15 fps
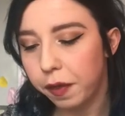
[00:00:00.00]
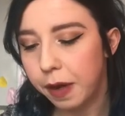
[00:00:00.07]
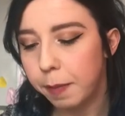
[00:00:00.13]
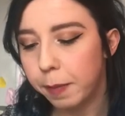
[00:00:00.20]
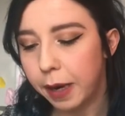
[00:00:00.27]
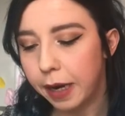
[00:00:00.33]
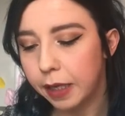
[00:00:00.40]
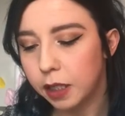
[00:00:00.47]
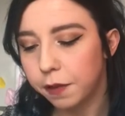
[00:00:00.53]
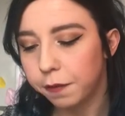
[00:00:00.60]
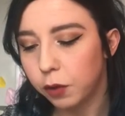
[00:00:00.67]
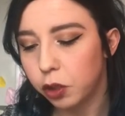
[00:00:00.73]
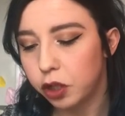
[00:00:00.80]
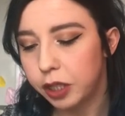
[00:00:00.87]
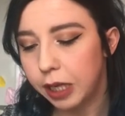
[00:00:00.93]
Thin Bites
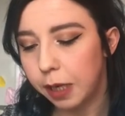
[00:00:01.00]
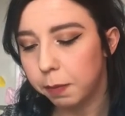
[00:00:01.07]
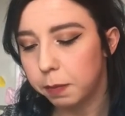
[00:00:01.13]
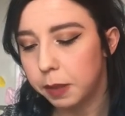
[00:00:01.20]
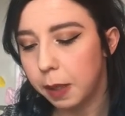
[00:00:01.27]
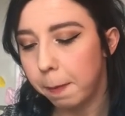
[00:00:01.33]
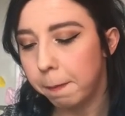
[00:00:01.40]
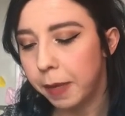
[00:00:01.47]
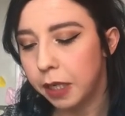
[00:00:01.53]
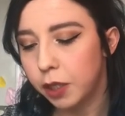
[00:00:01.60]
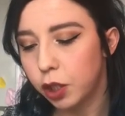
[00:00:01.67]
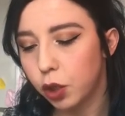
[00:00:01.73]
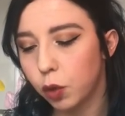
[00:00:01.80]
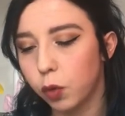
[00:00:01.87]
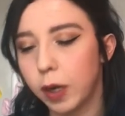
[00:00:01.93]
Fudge Dipped
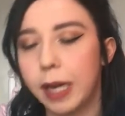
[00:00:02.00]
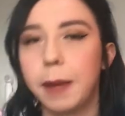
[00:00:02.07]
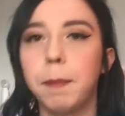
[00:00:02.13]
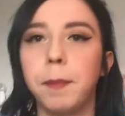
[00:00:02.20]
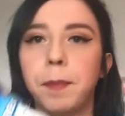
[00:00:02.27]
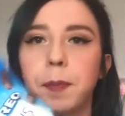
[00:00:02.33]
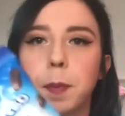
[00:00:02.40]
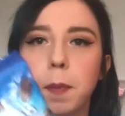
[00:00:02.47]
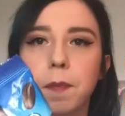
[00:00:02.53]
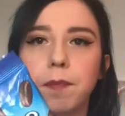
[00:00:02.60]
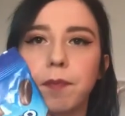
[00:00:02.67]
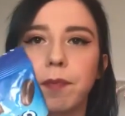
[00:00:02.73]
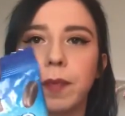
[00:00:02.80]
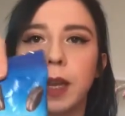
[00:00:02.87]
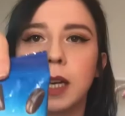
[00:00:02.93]
Mint Cream.
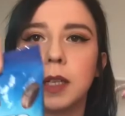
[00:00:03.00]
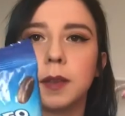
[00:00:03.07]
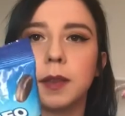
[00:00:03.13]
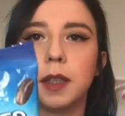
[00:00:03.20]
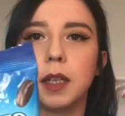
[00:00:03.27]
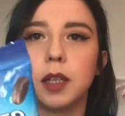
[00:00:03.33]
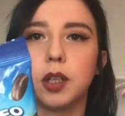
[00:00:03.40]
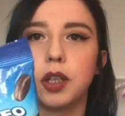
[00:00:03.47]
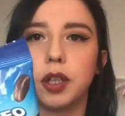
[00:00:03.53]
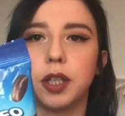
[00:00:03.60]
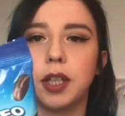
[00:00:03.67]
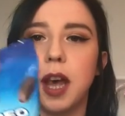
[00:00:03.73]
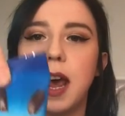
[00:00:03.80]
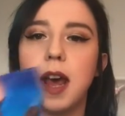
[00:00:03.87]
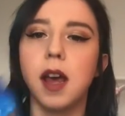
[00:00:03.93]

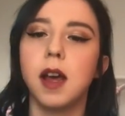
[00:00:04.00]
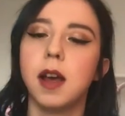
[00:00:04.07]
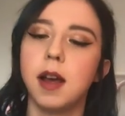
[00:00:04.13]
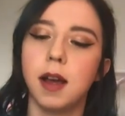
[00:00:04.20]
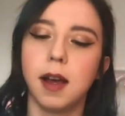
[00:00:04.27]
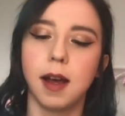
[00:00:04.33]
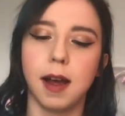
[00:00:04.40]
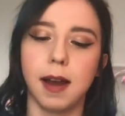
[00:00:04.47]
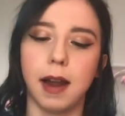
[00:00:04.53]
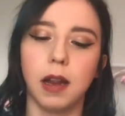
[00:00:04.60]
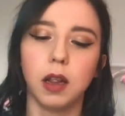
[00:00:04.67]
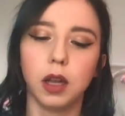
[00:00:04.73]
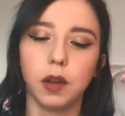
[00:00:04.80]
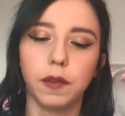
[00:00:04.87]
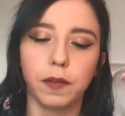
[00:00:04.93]
Just there. And
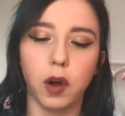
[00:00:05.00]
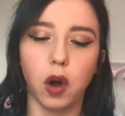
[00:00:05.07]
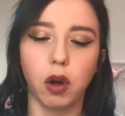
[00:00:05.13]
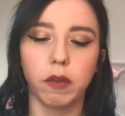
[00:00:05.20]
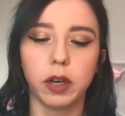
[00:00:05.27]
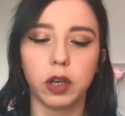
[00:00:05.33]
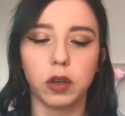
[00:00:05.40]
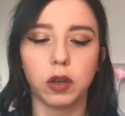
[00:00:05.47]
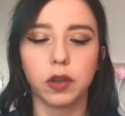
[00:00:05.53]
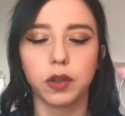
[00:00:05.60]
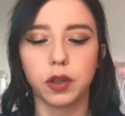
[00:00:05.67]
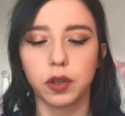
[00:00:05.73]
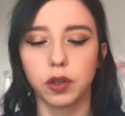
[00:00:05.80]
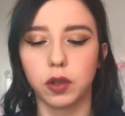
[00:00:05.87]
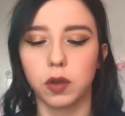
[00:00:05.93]
I love Oreos,
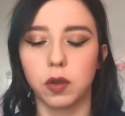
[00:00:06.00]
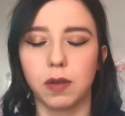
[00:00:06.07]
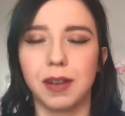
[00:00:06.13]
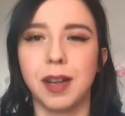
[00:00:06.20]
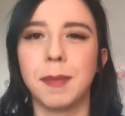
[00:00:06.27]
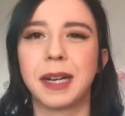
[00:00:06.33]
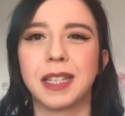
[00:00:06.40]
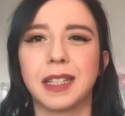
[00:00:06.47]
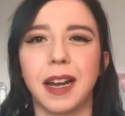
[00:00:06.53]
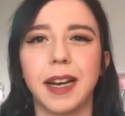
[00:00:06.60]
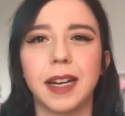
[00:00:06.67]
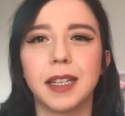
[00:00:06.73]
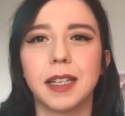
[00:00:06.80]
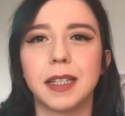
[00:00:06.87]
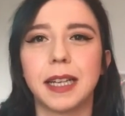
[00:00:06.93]
so I'm
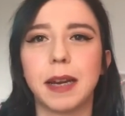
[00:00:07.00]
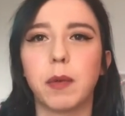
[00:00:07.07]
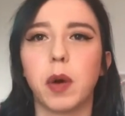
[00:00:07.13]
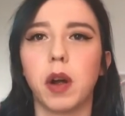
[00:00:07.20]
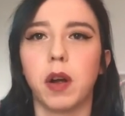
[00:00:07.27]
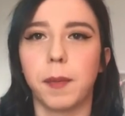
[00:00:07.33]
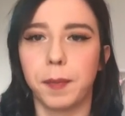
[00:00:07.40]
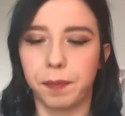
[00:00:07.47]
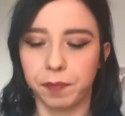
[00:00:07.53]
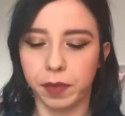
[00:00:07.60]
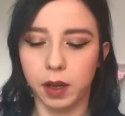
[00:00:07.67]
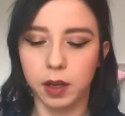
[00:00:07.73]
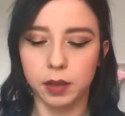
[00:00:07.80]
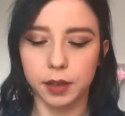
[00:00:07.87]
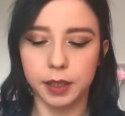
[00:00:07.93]
excited to see what
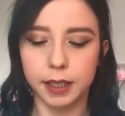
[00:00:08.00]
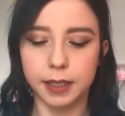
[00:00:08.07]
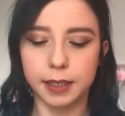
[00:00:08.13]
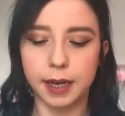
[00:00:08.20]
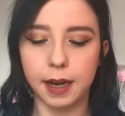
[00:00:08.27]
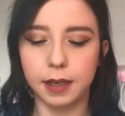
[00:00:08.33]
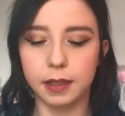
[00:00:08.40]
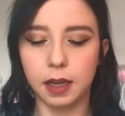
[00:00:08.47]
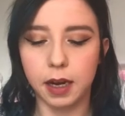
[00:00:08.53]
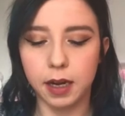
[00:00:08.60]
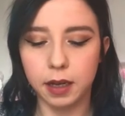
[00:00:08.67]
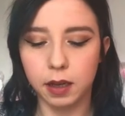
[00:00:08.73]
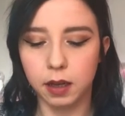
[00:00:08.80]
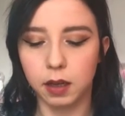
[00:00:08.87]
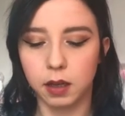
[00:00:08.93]
these taste
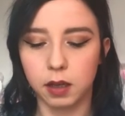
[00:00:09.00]
like.